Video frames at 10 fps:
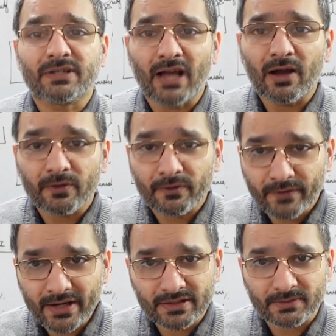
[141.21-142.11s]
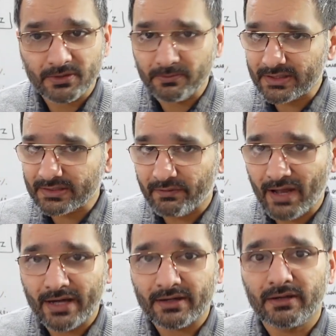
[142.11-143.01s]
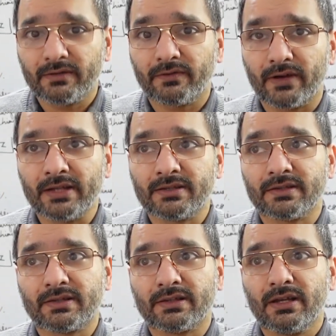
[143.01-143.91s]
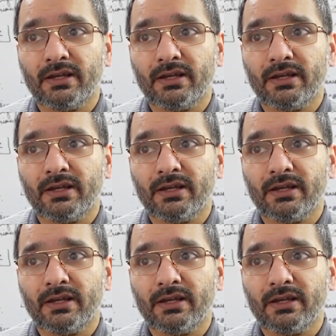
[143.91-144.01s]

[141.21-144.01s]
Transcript: in our friendships, you must have had friends